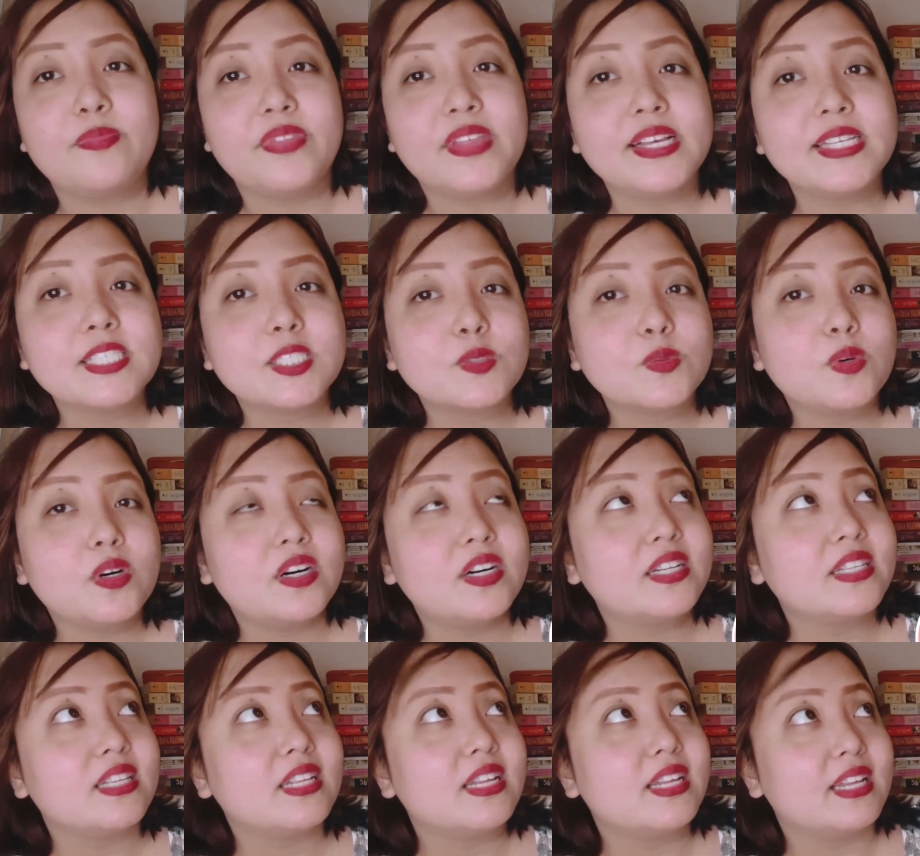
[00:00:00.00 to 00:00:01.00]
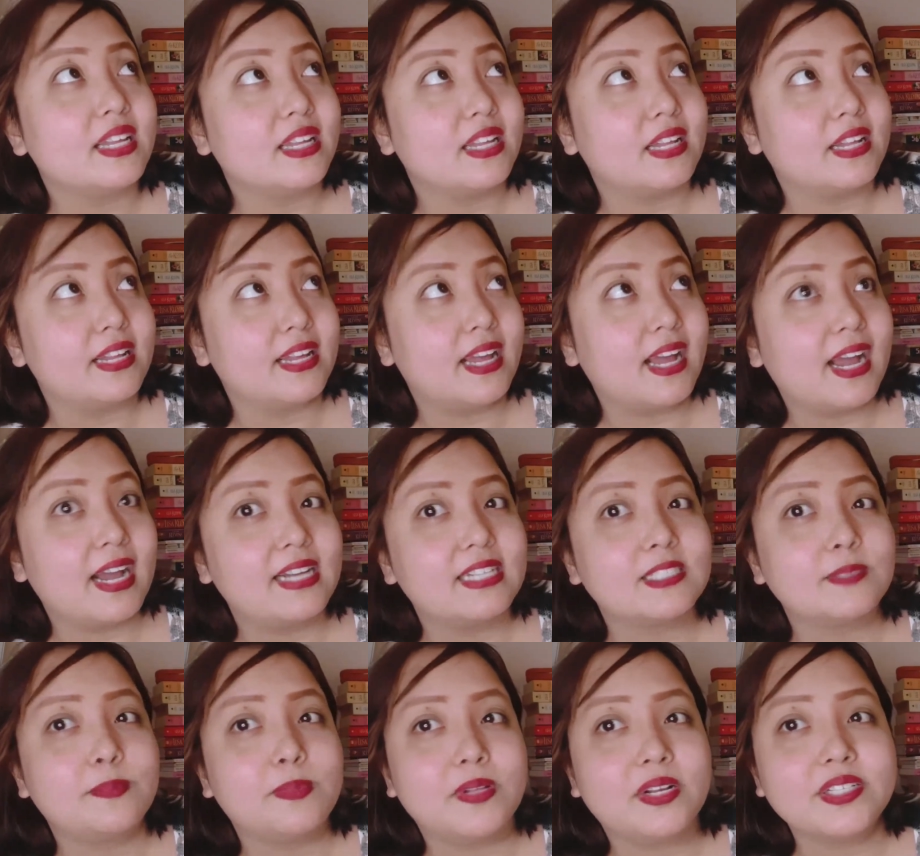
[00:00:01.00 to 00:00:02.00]
This one
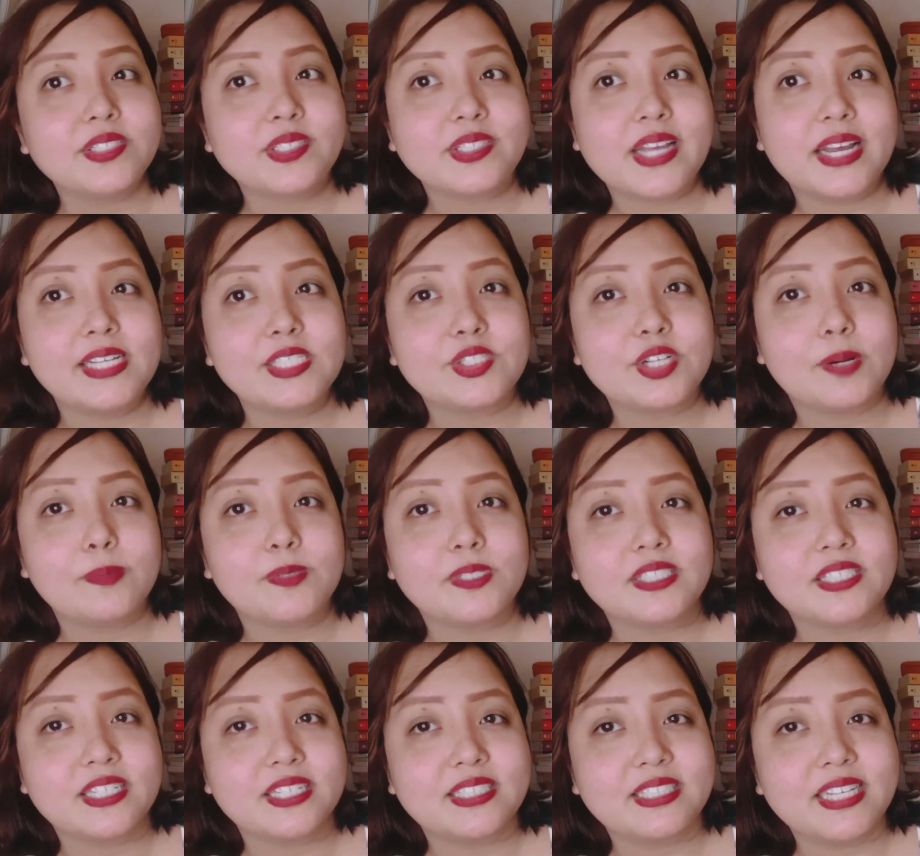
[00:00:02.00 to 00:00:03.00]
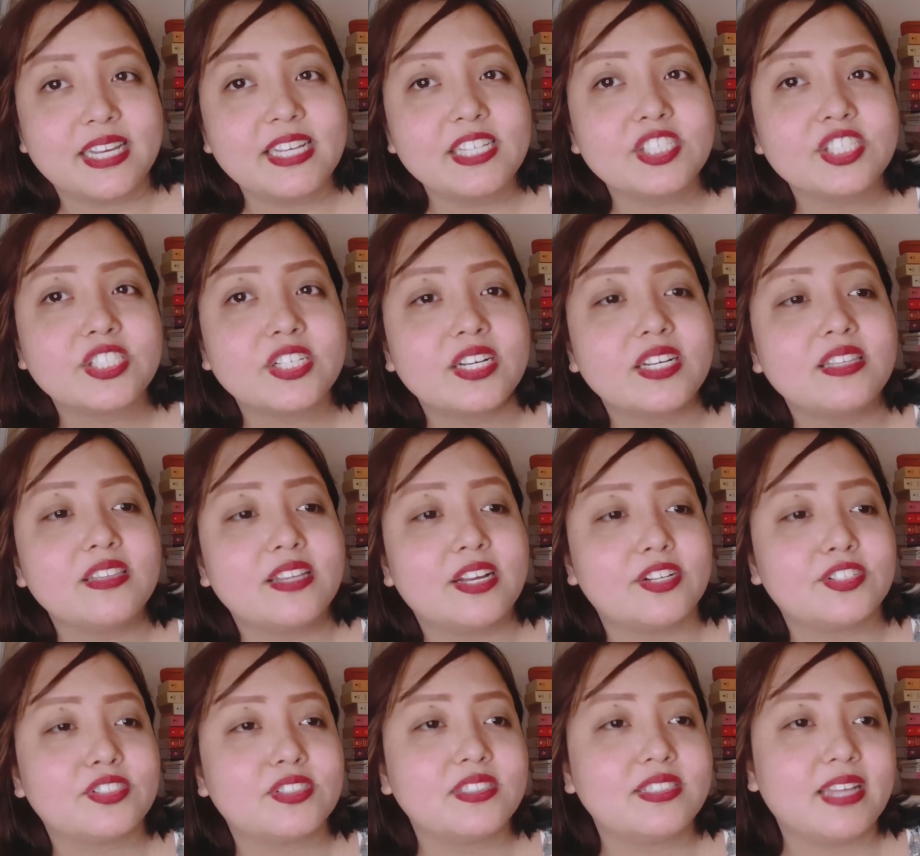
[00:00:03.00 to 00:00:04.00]
has plus size representation,
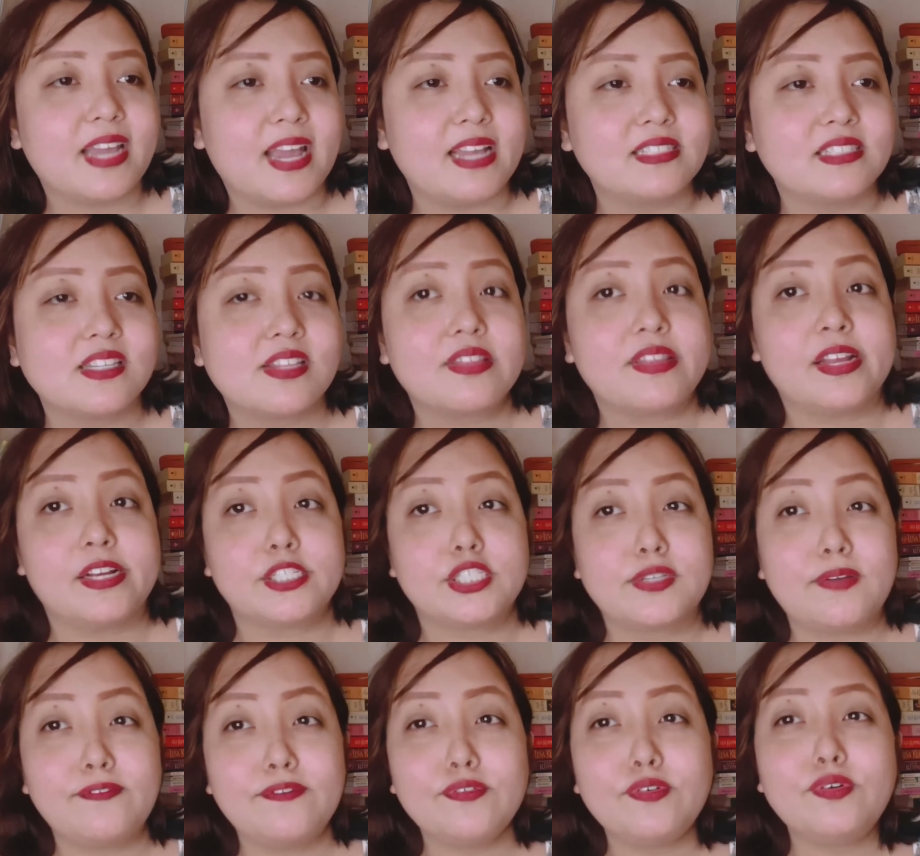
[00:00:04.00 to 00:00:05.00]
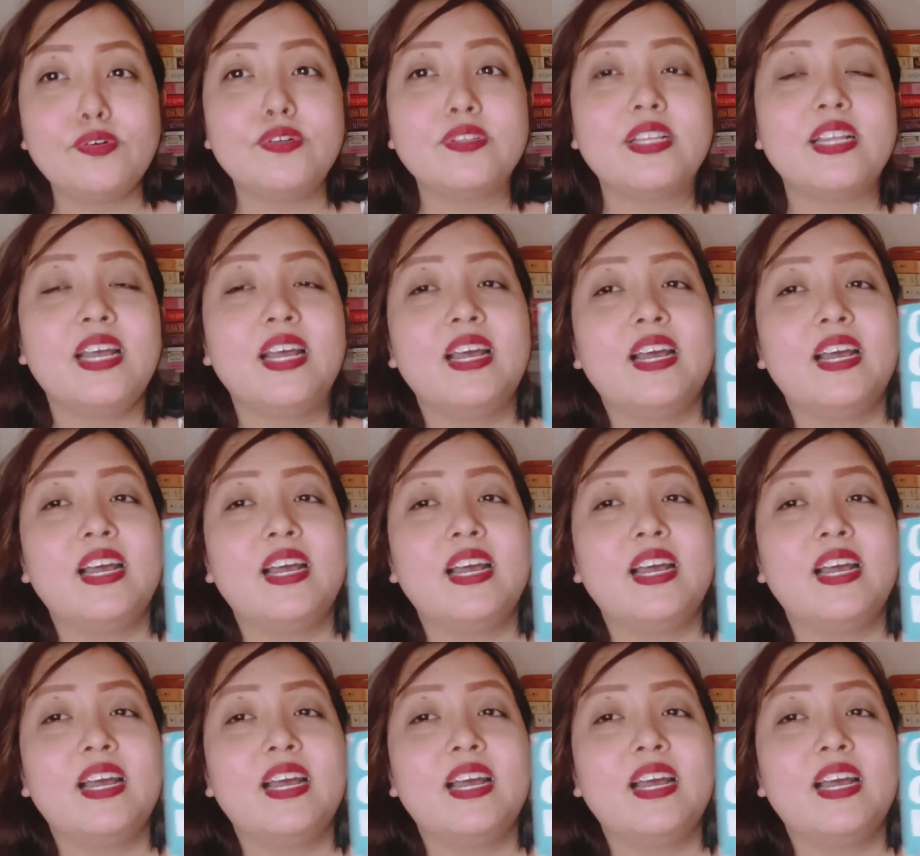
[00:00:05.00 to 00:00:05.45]
there's dance, there's food.